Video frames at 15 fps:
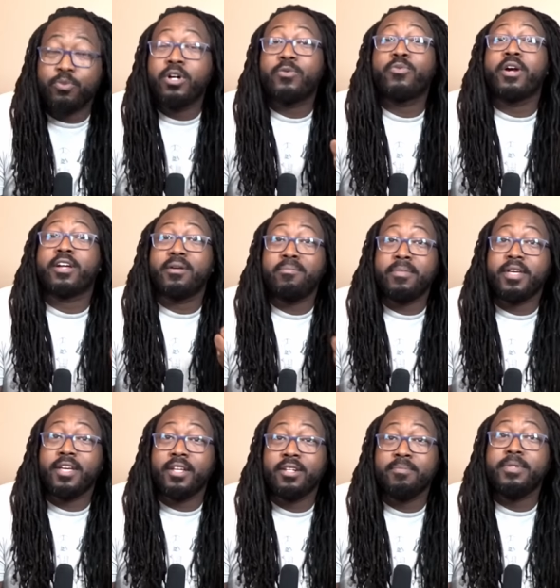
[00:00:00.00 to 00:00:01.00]
Would
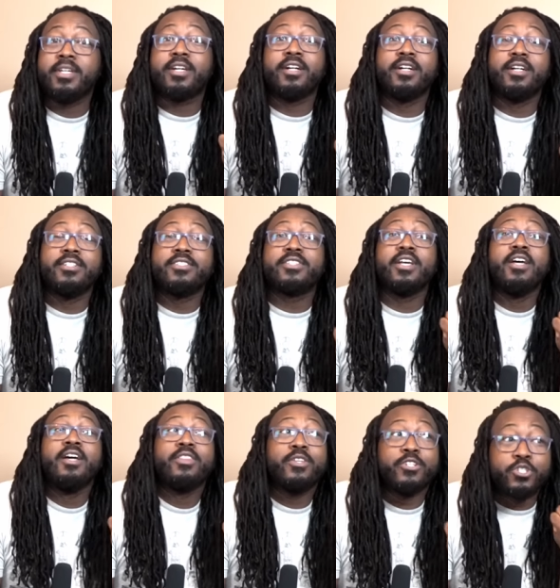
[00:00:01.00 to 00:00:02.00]
recommend because
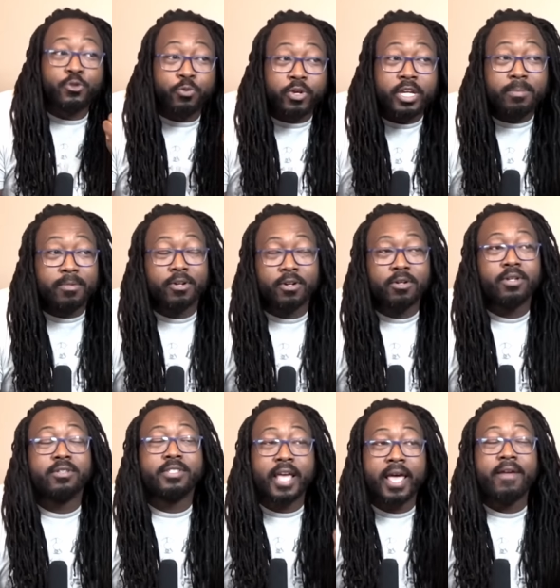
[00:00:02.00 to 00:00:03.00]
The Dreamer,
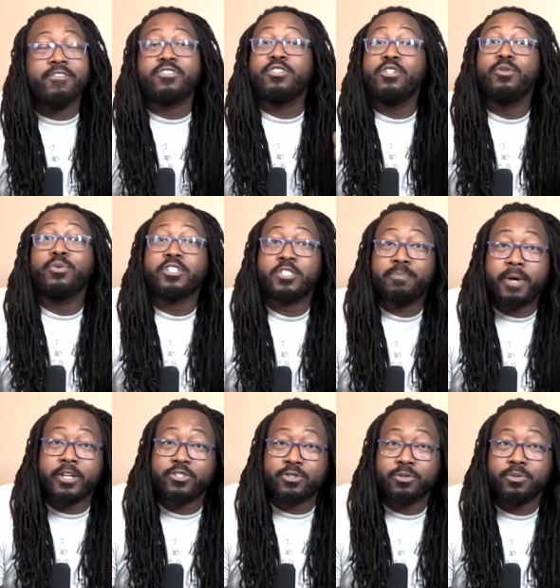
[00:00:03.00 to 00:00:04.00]
Dave's newest
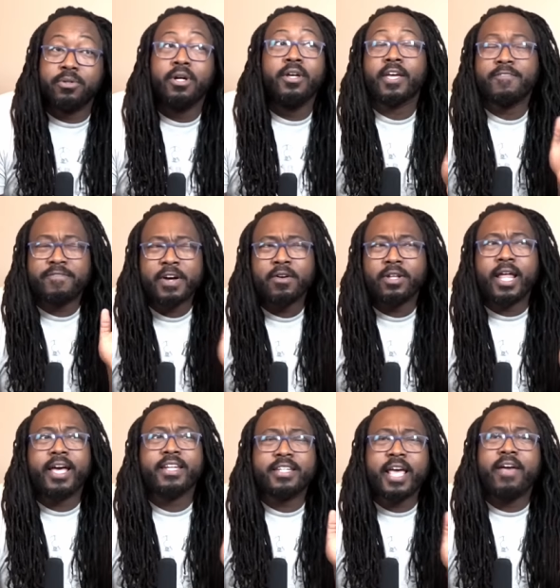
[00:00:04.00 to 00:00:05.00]
special, it felt
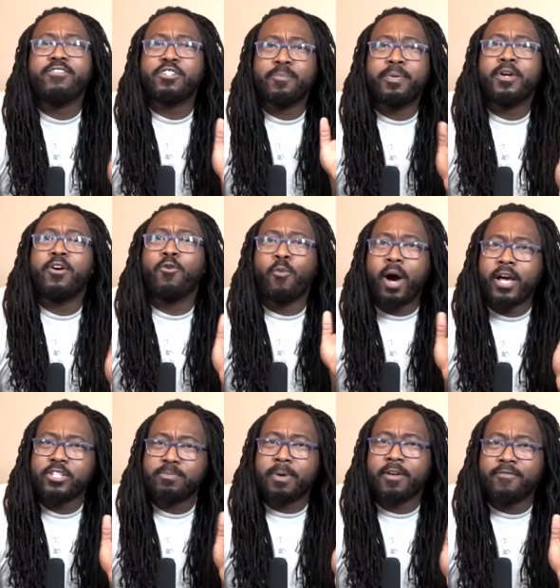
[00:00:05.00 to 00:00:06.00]
like Dave Chappelle
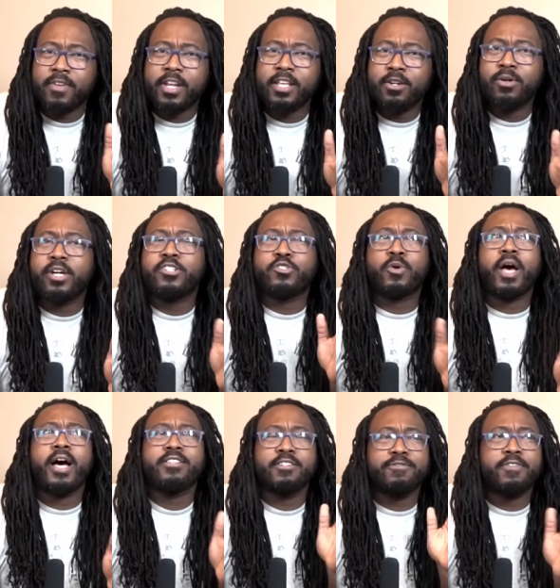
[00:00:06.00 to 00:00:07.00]
watched my video and
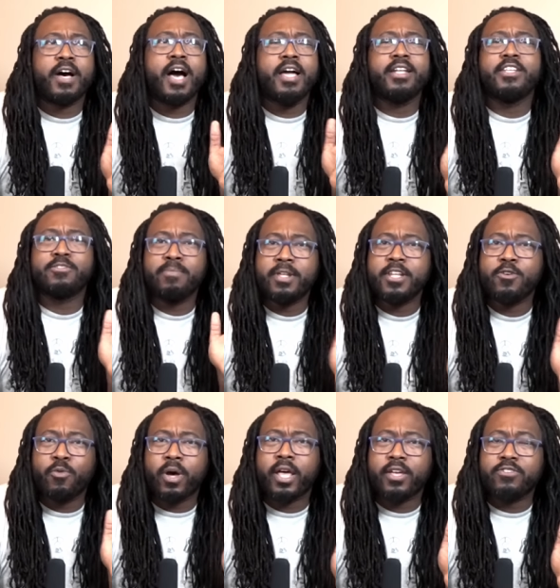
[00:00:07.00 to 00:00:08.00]
tried to find as many
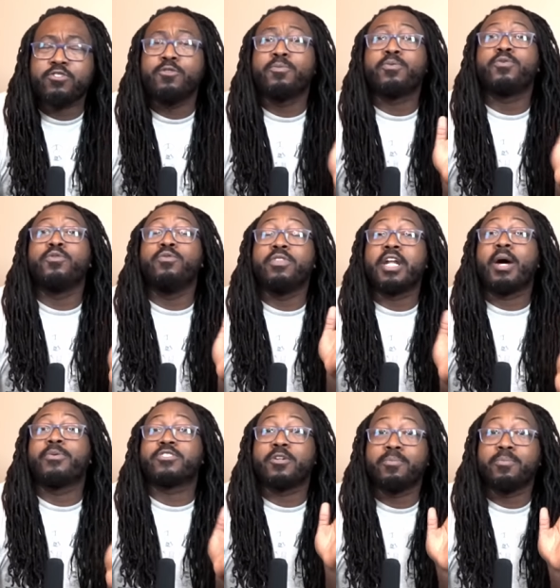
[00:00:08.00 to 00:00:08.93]
ways to prove that I was